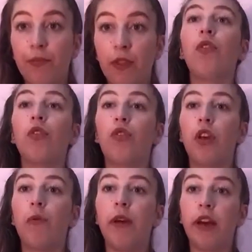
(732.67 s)
We
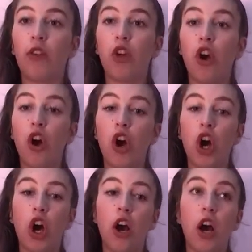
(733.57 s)
also worked
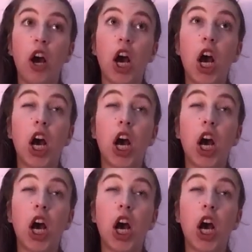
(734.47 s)
on